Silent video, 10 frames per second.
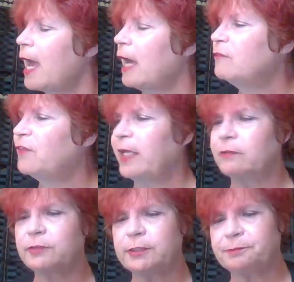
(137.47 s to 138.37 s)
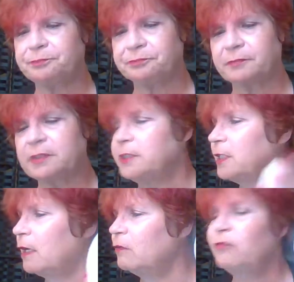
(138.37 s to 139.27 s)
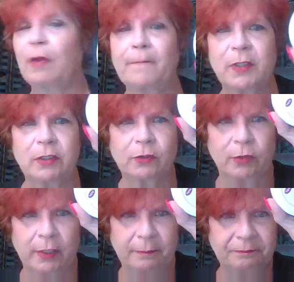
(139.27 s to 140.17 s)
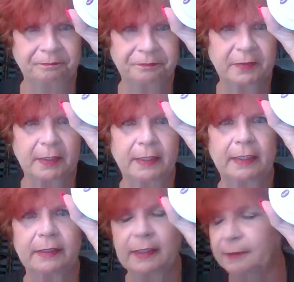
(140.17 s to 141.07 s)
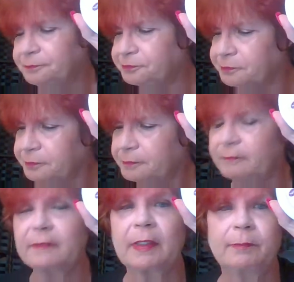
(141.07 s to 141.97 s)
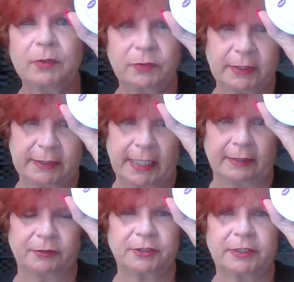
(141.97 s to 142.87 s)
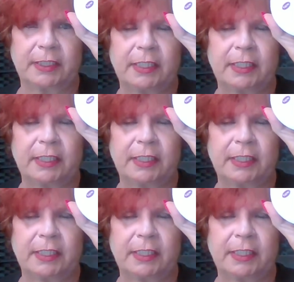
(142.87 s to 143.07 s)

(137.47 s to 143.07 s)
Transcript: I found the Dove Beauty Cream in the blue containers.